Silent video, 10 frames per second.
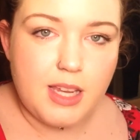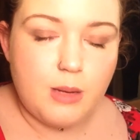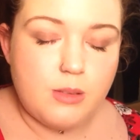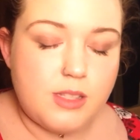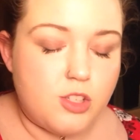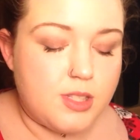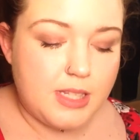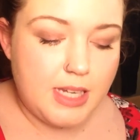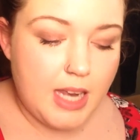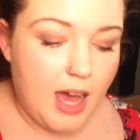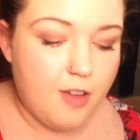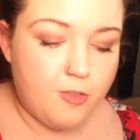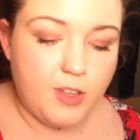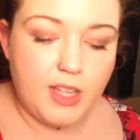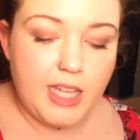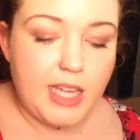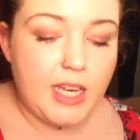and I was just not feeling